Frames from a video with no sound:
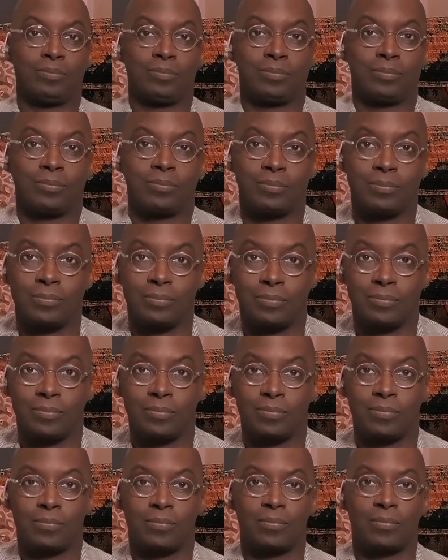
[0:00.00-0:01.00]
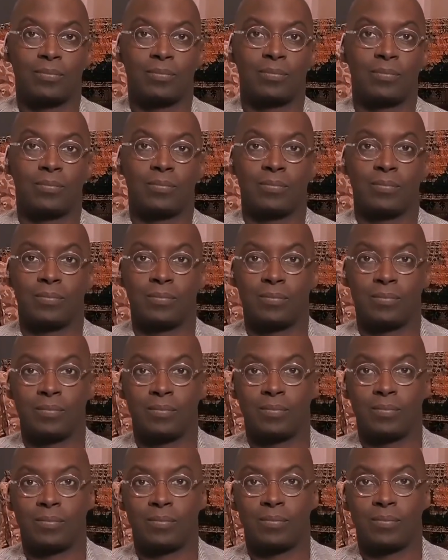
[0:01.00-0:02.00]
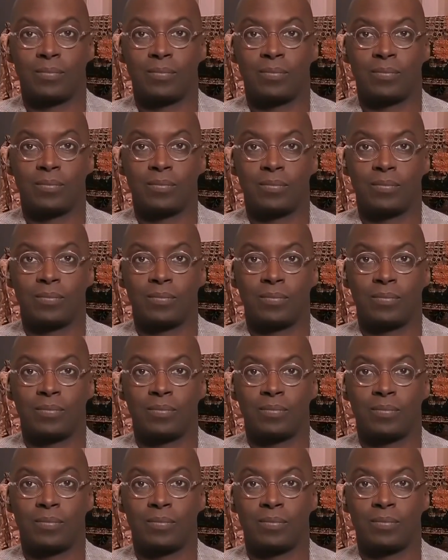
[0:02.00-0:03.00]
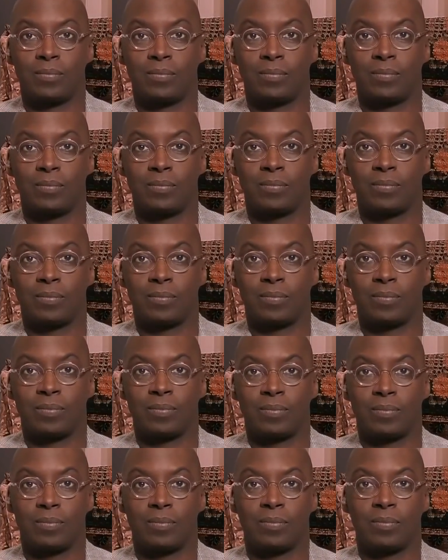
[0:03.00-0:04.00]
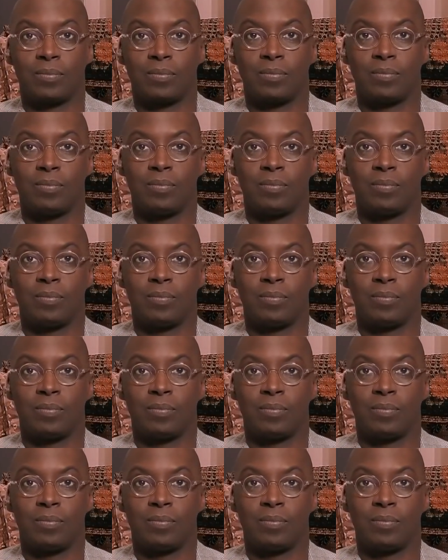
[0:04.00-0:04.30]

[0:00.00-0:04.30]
(silent)